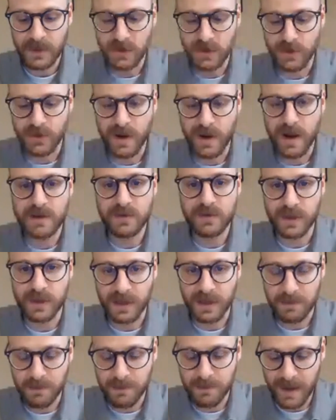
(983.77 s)
the
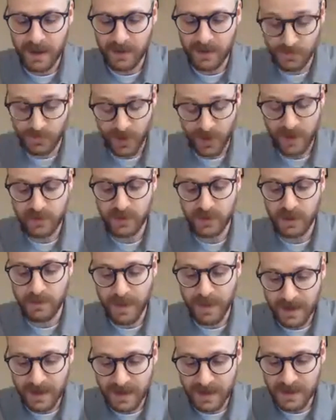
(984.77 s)
gradual
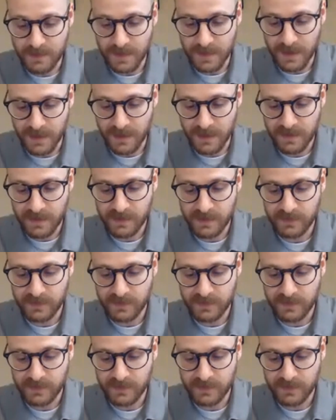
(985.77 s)
abandonment,